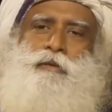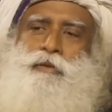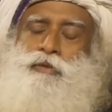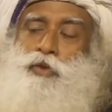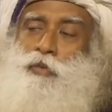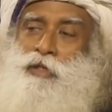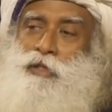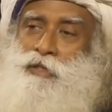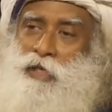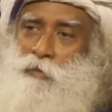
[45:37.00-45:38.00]
So when
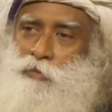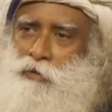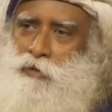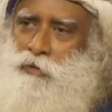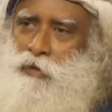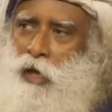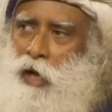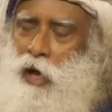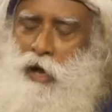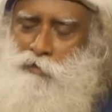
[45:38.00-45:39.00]
this happens,
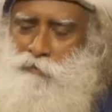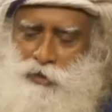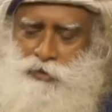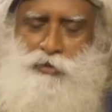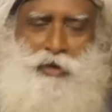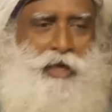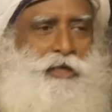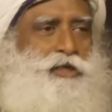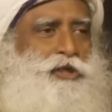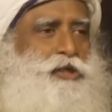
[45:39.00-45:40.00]
how much your
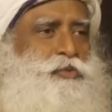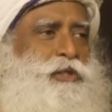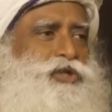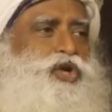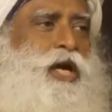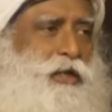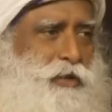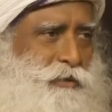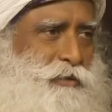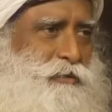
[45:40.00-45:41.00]
energies will
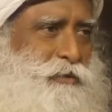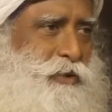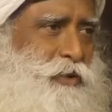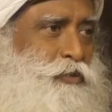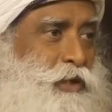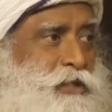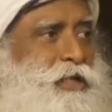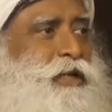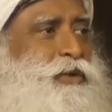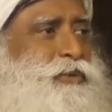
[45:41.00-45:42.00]
jangle will
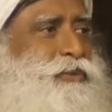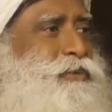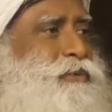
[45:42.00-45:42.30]
tell you